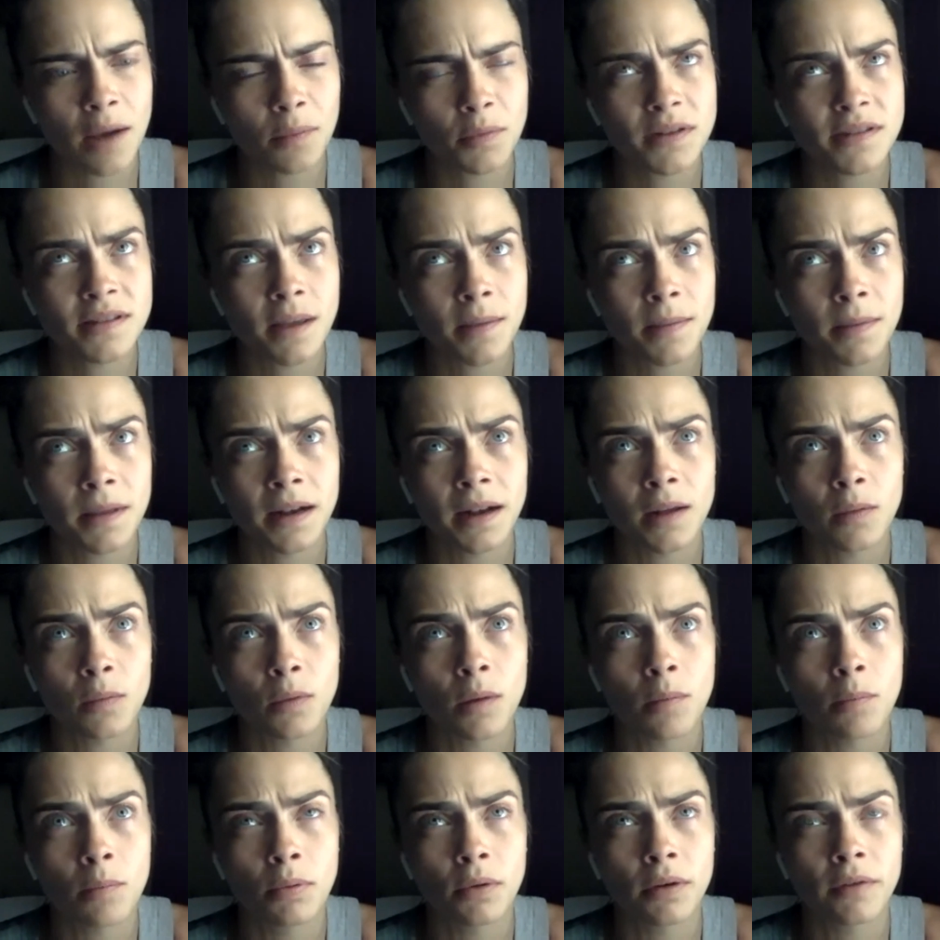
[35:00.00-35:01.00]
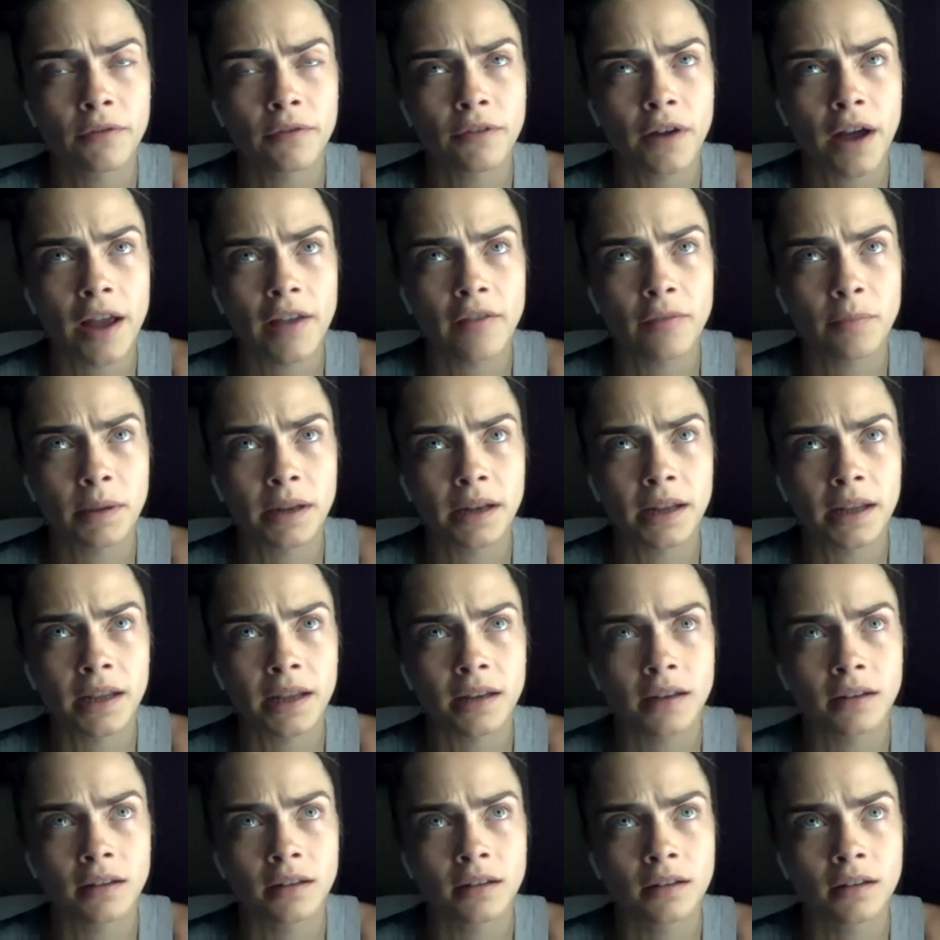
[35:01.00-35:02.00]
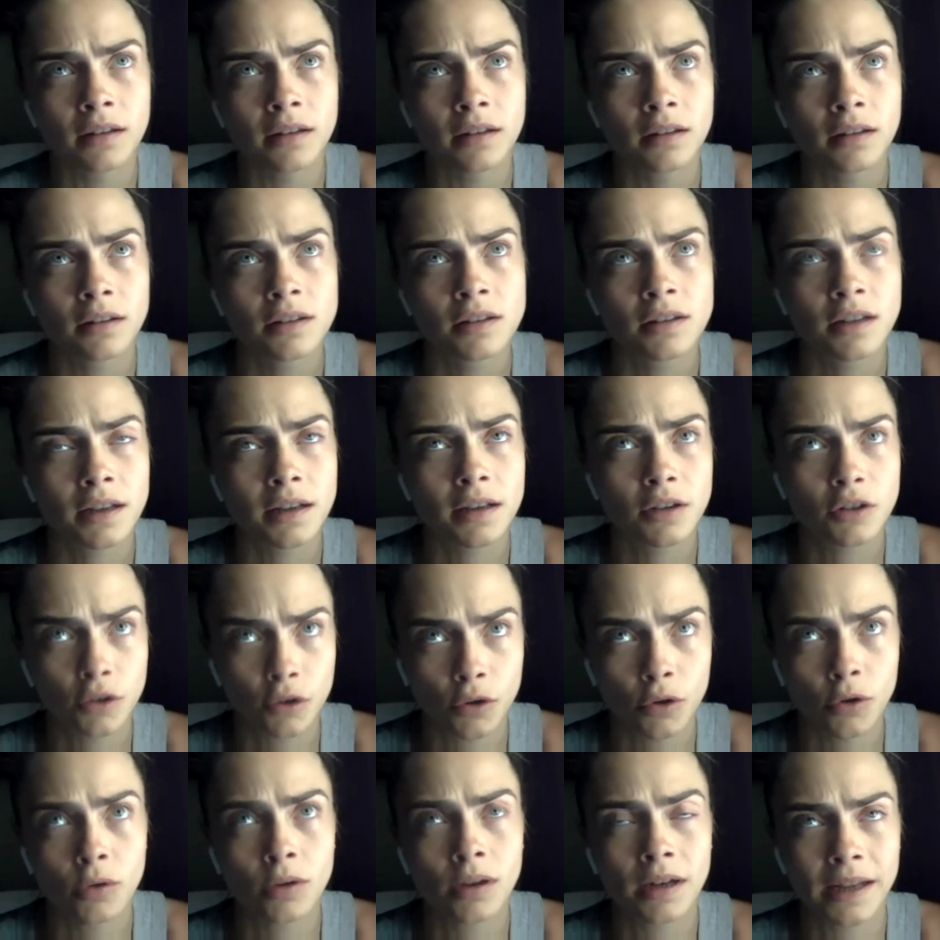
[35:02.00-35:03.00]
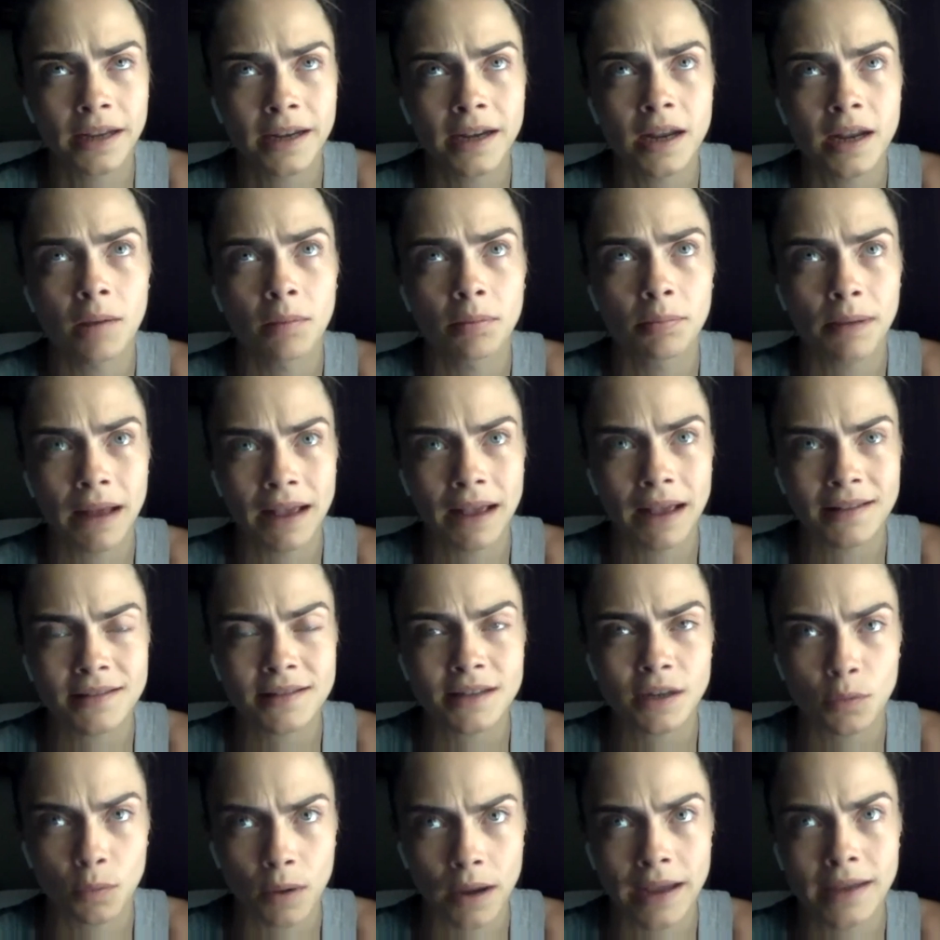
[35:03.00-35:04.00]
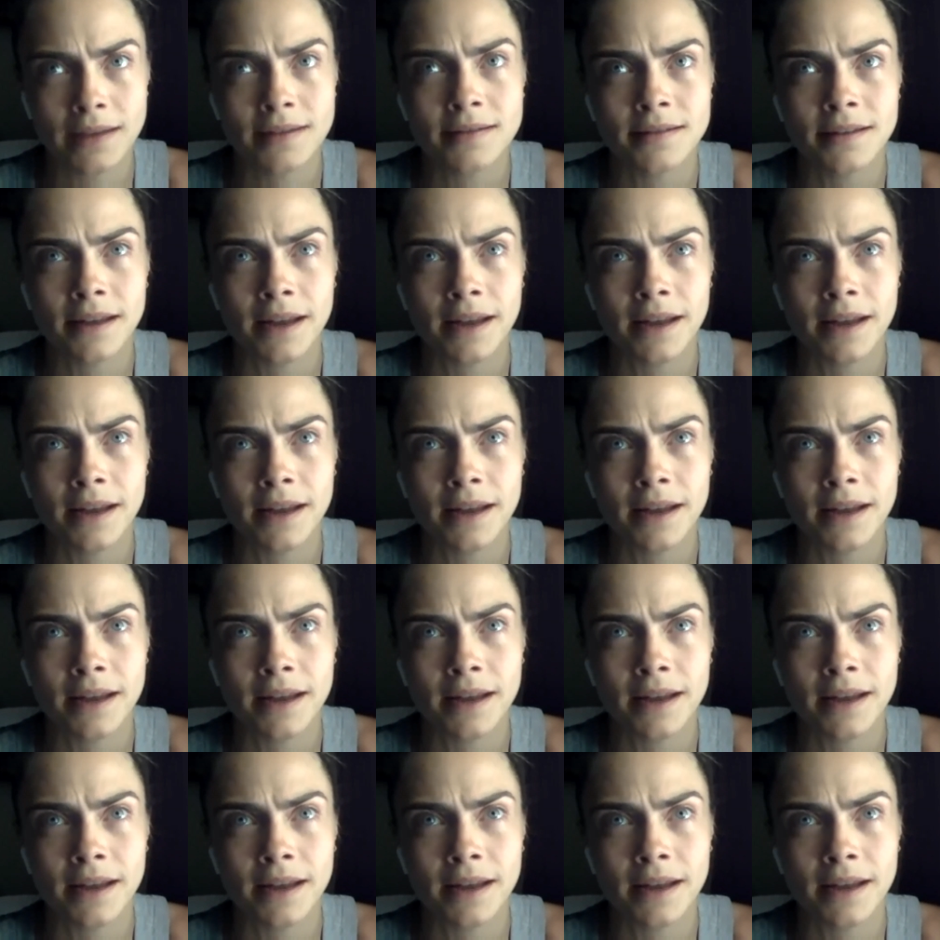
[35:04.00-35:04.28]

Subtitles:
was something like 1.5 billion to do clean up plastic waste,